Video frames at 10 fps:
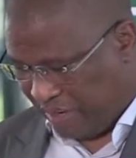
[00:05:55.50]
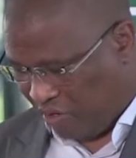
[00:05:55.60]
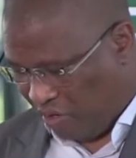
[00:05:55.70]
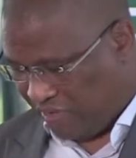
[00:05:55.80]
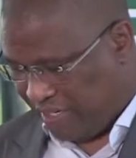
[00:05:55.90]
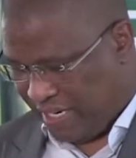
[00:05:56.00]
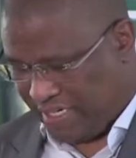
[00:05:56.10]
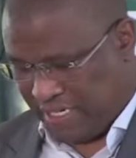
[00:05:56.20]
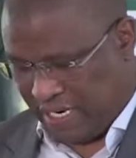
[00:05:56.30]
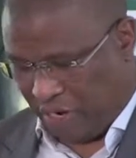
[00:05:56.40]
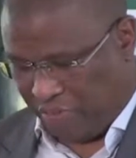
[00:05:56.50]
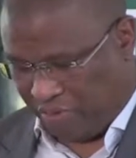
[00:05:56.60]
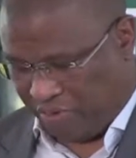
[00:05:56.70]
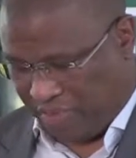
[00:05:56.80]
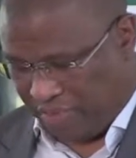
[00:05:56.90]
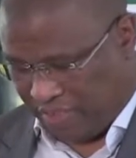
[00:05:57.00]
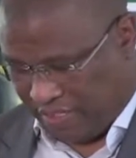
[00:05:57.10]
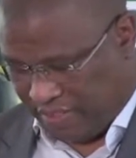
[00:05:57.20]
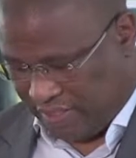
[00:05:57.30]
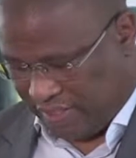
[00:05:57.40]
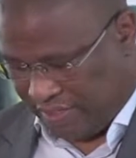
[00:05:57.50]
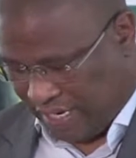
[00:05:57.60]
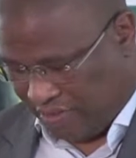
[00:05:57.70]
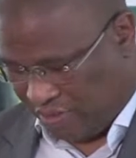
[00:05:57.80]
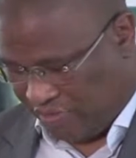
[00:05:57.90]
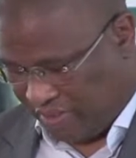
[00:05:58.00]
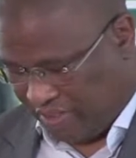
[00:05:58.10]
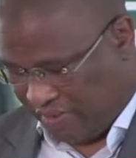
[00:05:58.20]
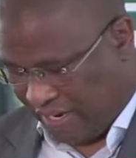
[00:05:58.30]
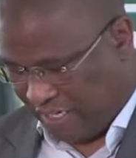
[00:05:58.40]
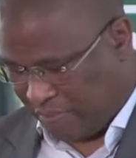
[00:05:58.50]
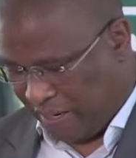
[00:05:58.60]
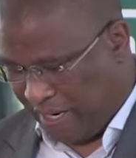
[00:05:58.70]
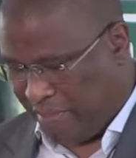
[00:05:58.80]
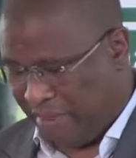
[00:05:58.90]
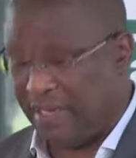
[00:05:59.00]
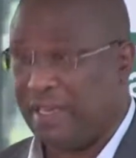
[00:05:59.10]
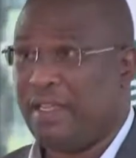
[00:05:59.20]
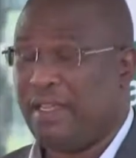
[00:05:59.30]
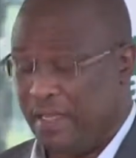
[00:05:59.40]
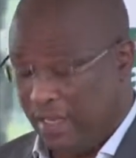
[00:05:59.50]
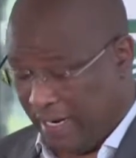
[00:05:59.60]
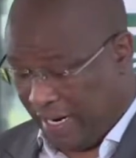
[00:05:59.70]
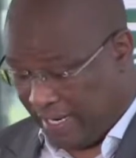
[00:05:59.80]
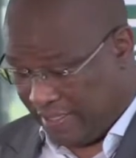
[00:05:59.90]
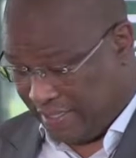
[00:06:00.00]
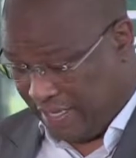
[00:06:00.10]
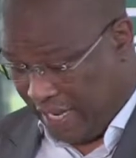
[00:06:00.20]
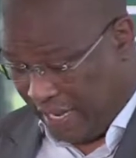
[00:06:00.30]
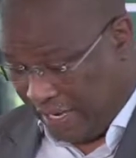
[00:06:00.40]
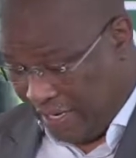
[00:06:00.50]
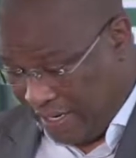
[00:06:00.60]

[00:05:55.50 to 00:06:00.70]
by COVID-19 in our province since the start of this virus pandemic last year